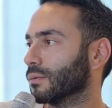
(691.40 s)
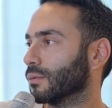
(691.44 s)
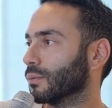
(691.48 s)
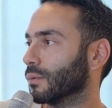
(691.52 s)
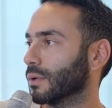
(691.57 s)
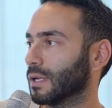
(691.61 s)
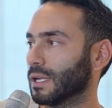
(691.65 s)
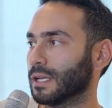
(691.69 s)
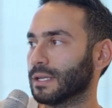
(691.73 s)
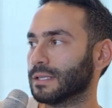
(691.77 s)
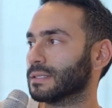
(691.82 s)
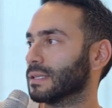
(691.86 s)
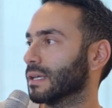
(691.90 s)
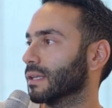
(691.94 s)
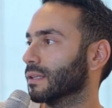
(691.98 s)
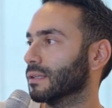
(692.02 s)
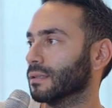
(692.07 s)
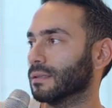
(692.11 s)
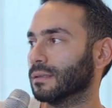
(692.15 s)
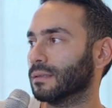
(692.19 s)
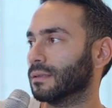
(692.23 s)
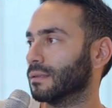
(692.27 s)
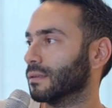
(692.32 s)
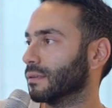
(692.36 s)
when I
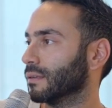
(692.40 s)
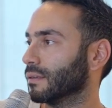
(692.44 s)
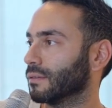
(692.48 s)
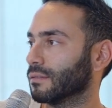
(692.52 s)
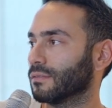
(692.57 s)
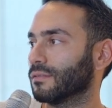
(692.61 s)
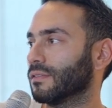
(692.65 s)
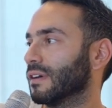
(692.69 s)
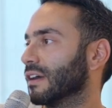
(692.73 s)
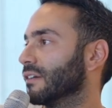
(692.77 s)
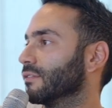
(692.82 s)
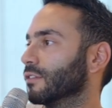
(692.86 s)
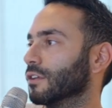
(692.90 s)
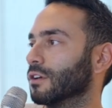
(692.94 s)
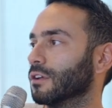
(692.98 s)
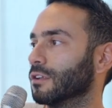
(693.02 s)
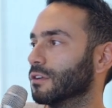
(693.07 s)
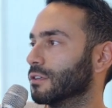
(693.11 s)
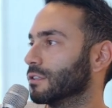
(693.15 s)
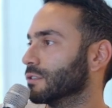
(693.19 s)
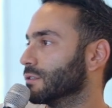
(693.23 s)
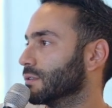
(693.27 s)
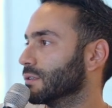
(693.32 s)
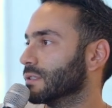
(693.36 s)
send $5
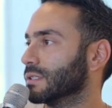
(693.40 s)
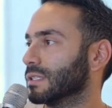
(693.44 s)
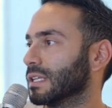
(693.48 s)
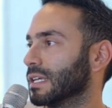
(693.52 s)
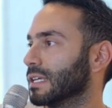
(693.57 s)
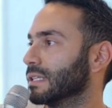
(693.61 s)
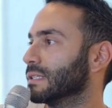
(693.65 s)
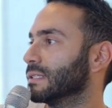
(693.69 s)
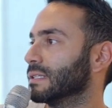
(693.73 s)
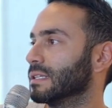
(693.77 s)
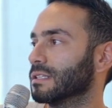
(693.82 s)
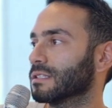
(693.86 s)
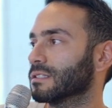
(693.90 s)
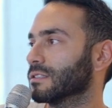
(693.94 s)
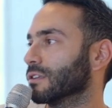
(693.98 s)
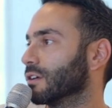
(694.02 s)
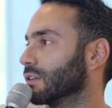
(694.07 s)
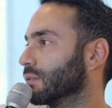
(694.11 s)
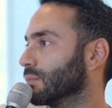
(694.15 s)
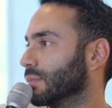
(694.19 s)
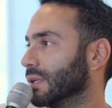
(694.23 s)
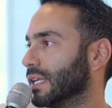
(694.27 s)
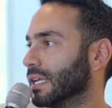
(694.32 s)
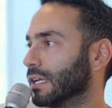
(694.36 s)
to Staci, it's
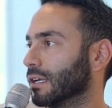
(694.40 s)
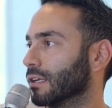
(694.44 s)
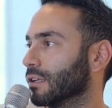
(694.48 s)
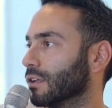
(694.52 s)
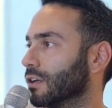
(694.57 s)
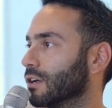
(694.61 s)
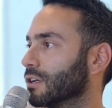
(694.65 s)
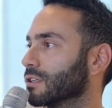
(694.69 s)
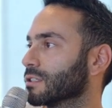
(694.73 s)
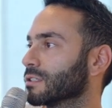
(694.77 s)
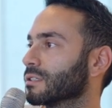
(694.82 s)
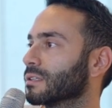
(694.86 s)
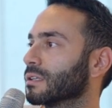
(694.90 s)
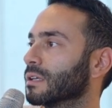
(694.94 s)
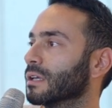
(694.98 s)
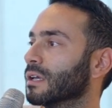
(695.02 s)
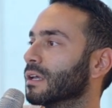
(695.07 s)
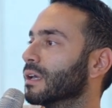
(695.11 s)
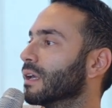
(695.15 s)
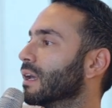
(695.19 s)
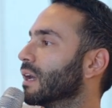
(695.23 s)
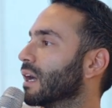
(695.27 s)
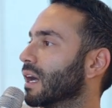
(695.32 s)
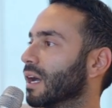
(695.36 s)
not being lost,
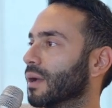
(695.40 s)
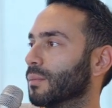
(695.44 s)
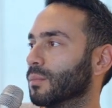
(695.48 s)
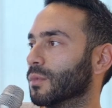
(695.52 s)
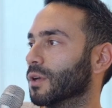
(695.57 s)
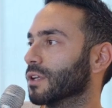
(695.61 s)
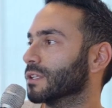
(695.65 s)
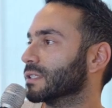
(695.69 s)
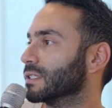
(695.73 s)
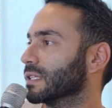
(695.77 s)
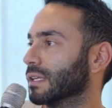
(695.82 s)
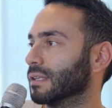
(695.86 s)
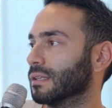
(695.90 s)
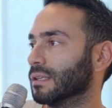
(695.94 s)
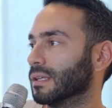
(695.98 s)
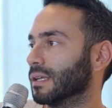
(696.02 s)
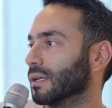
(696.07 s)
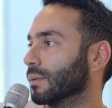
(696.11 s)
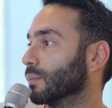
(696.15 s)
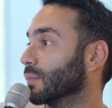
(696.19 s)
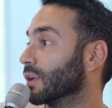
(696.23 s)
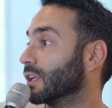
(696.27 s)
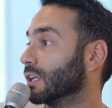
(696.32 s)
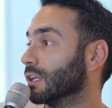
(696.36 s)
I'm not
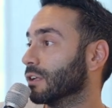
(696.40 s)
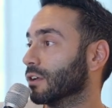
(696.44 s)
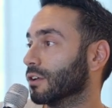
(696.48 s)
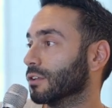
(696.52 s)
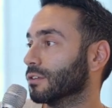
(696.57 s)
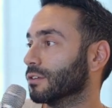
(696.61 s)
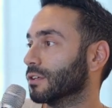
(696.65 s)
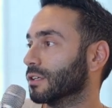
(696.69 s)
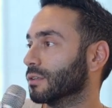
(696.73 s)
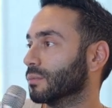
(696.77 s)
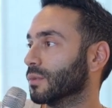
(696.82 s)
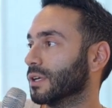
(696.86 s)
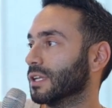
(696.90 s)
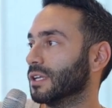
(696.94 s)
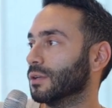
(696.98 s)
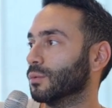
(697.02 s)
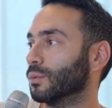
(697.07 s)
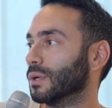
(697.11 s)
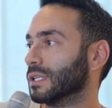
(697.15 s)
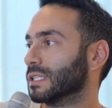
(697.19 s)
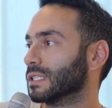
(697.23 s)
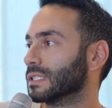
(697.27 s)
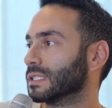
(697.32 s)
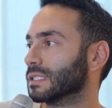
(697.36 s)
sending money laundered money?
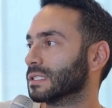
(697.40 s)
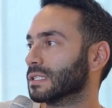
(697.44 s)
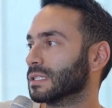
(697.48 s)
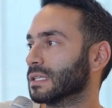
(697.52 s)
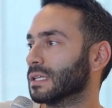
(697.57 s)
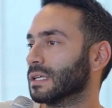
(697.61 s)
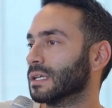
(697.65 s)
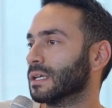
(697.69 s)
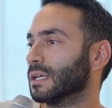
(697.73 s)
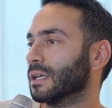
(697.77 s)
What's